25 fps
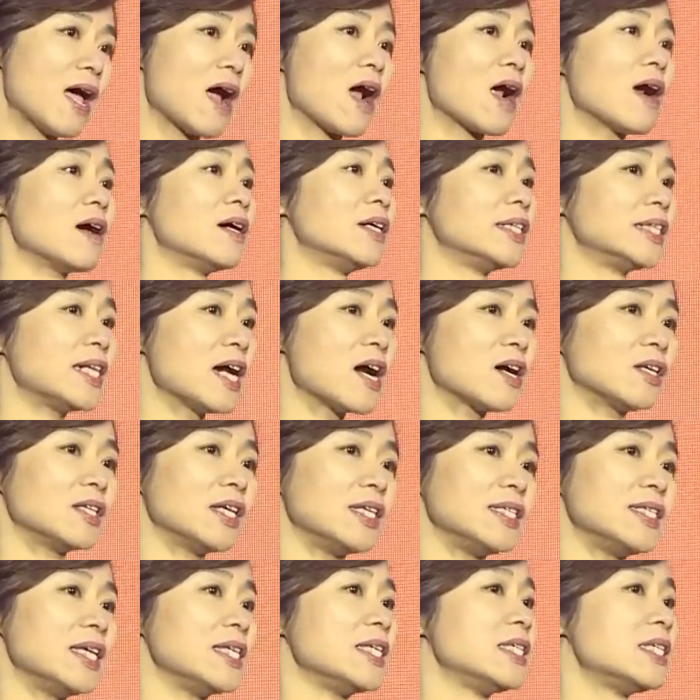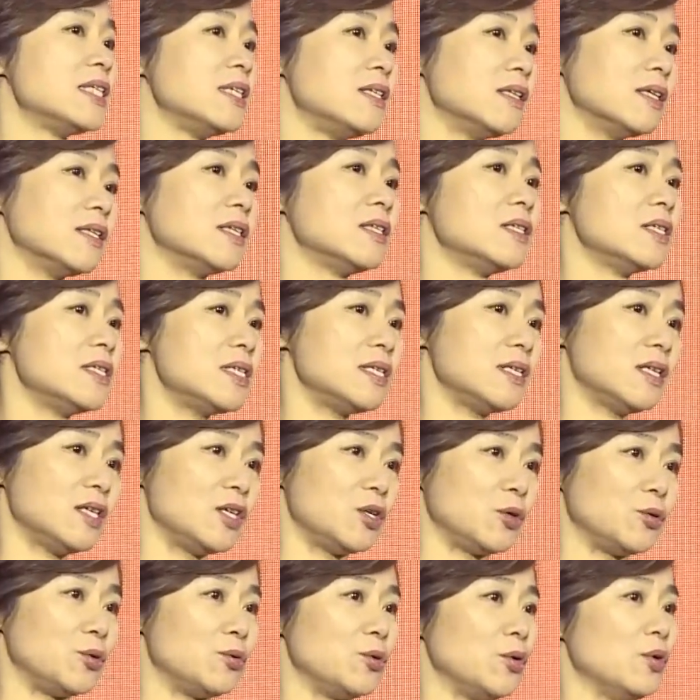all kinds of new
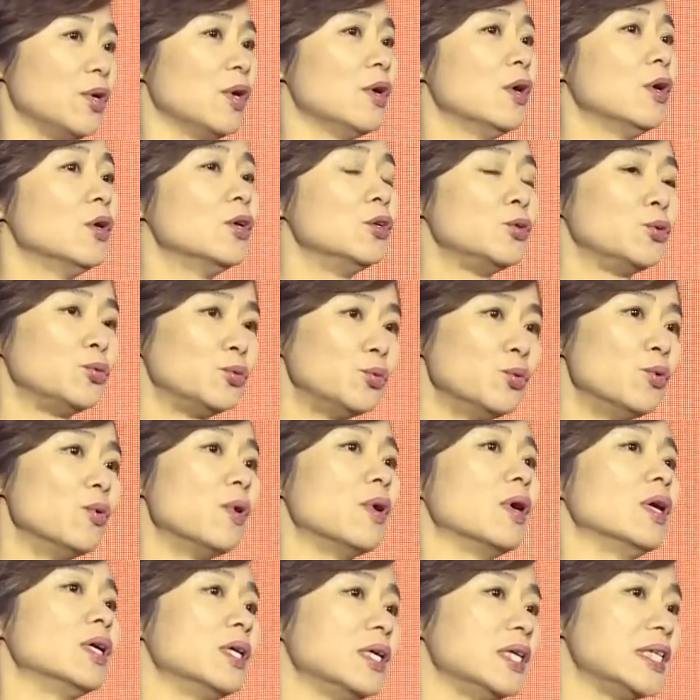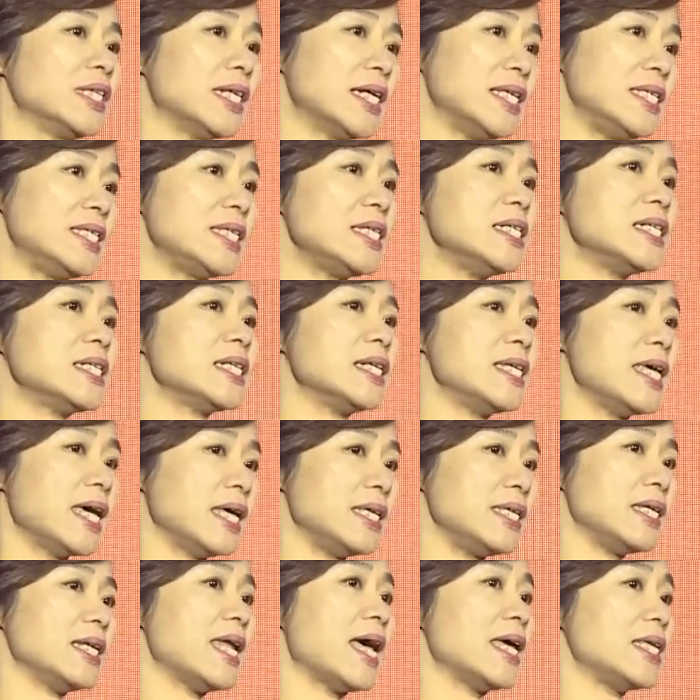technologies like VR and
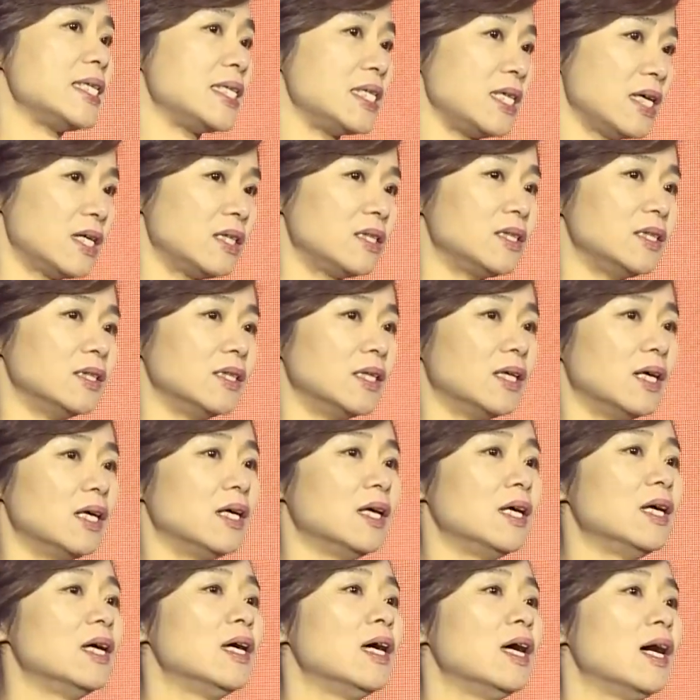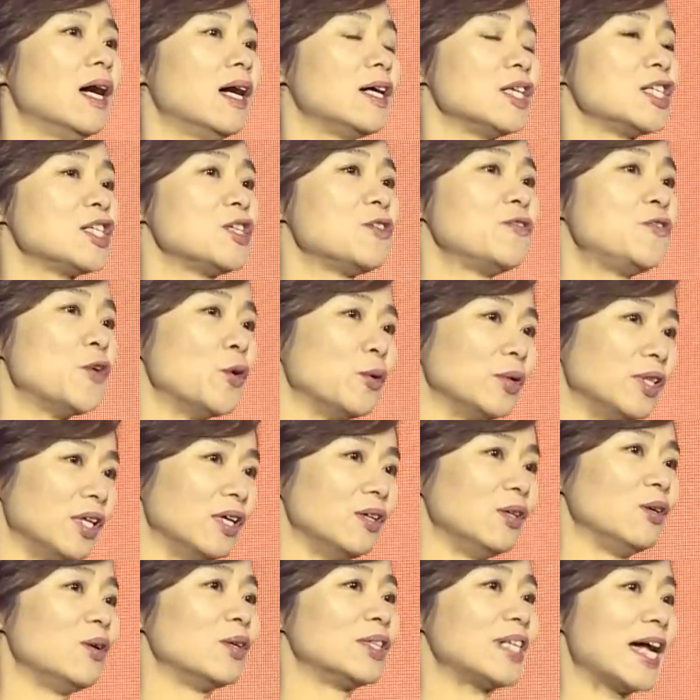AI, if combined with
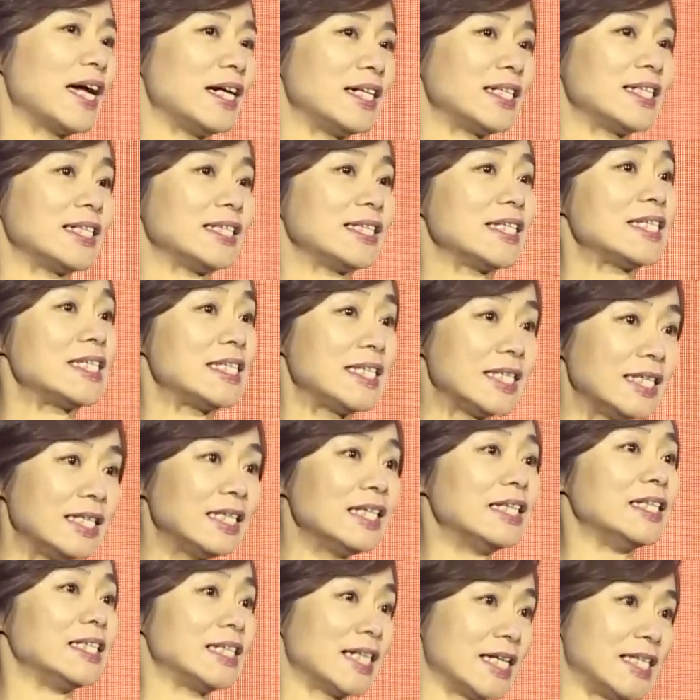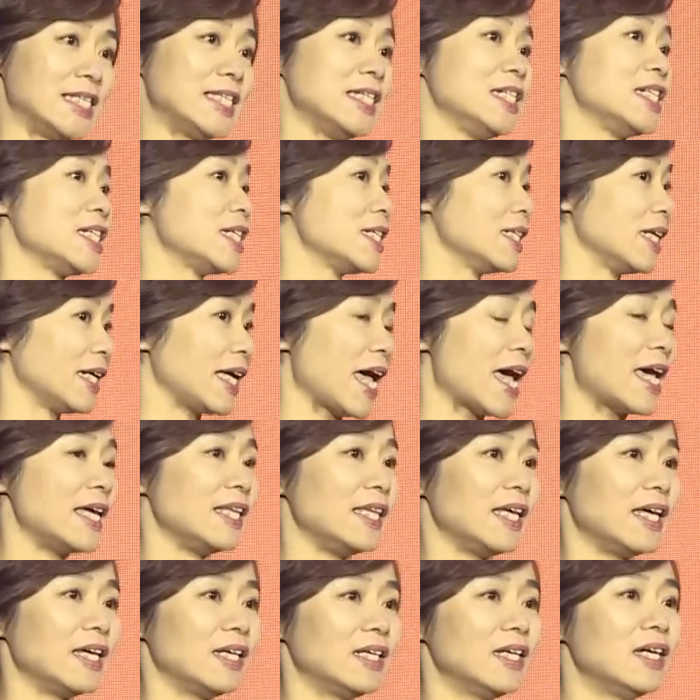immersive performance, whether we can create a new
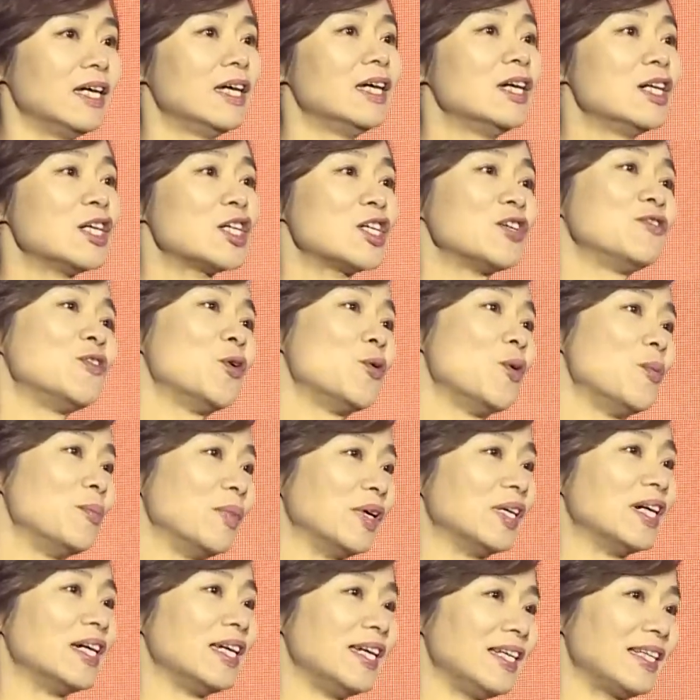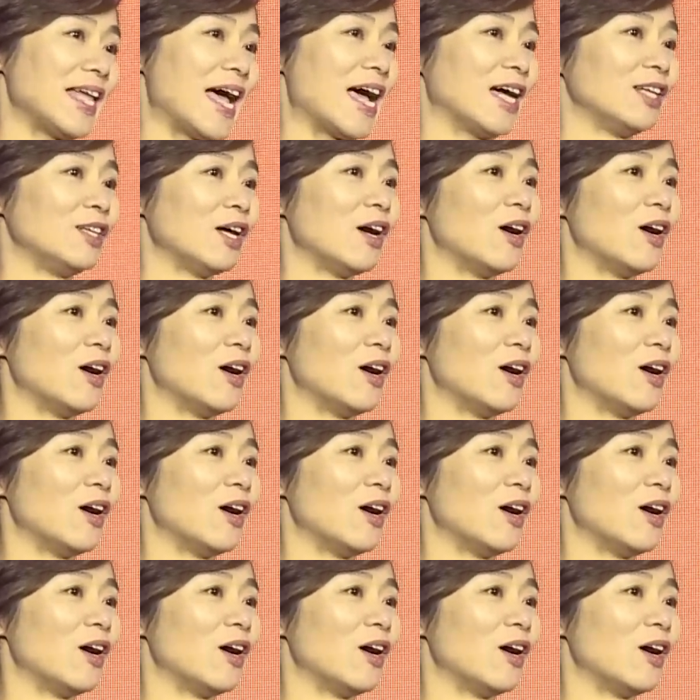concept for immersive